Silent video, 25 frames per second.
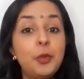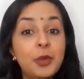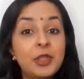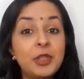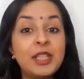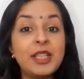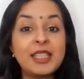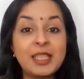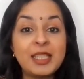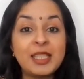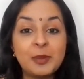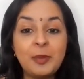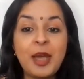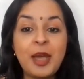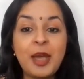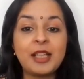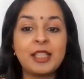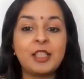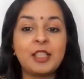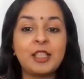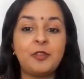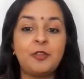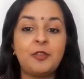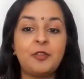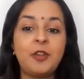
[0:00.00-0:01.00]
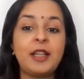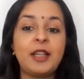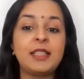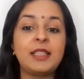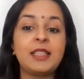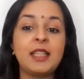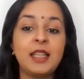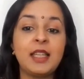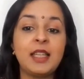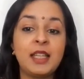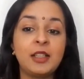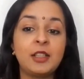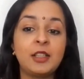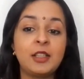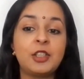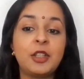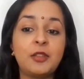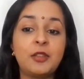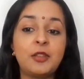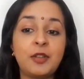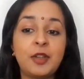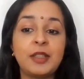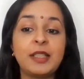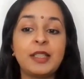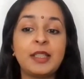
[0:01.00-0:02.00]
you would expect to find Nikhil
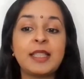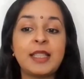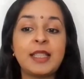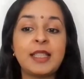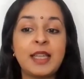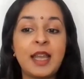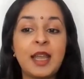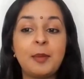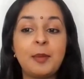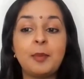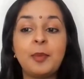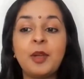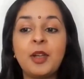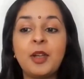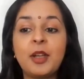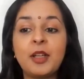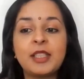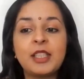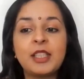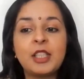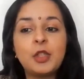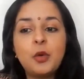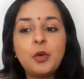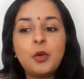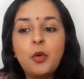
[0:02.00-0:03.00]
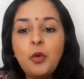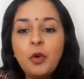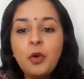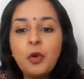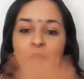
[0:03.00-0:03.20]
Chandwani's name plastered